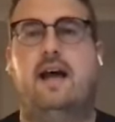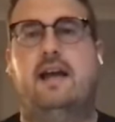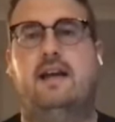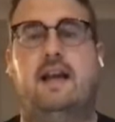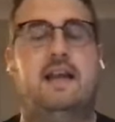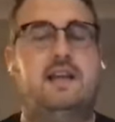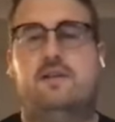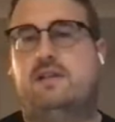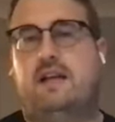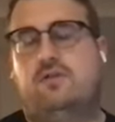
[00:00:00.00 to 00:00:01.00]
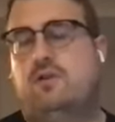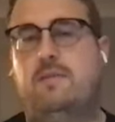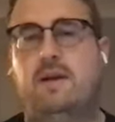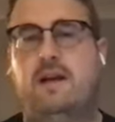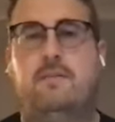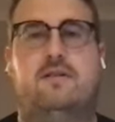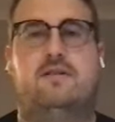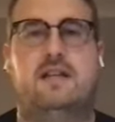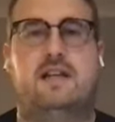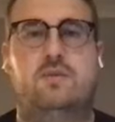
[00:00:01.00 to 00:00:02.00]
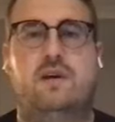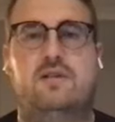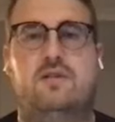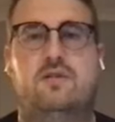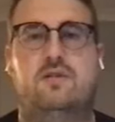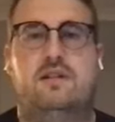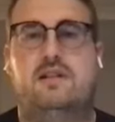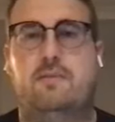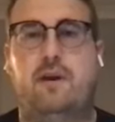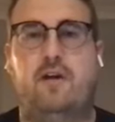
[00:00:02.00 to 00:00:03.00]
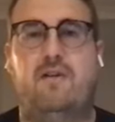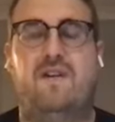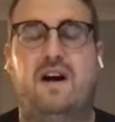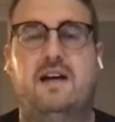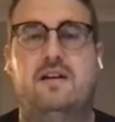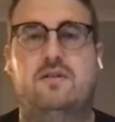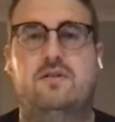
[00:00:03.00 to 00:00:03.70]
And like you said, it's only been about six weeks or so since the playoff final.